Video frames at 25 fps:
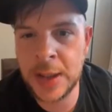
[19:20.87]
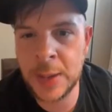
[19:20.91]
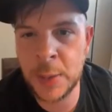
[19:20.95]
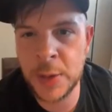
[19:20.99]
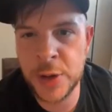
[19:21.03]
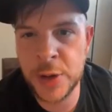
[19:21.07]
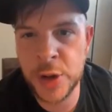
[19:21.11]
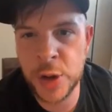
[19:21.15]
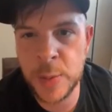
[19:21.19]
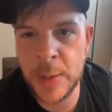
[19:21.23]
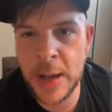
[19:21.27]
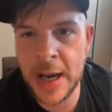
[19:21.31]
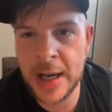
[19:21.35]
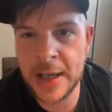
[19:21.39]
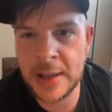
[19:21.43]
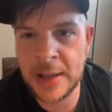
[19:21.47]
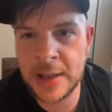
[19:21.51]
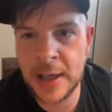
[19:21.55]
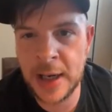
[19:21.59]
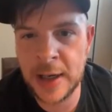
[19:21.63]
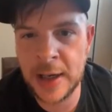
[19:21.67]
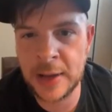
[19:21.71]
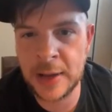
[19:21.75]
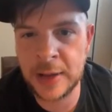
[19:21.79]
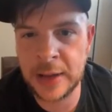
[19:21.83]
and Drew
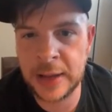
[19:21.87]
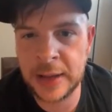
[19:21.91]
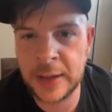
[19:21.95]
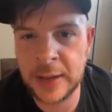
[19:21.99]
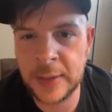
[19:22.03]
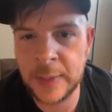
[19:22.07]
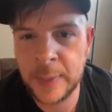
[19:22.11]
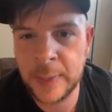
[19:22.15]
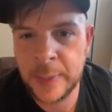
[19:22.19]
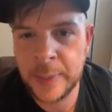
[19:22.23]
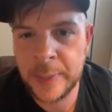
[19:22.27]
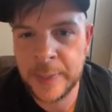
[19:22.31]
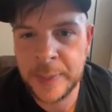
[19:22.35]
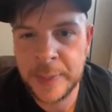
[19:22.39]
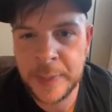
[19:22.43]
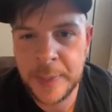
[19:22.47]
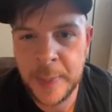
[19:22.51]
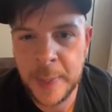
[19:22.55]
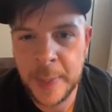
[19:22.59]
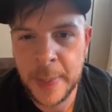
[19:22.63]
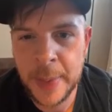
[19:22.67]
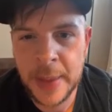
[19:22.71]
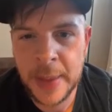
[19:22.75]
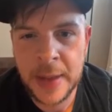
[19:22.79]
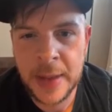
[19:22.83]
McIntyre.
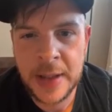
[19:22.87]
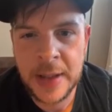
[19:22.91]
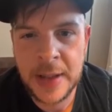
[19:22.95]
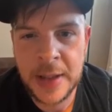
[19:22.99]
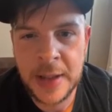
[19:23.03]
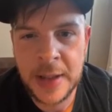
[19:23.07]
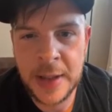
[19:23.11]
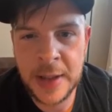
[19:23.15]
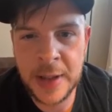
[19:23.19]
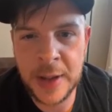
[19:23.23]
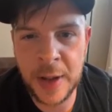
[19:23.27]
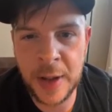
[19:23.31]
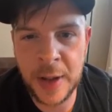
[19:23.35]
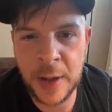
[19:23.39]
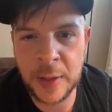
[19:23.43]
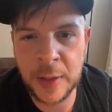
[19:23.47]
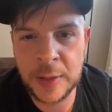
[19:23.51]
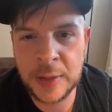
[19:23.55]
Yep, you know?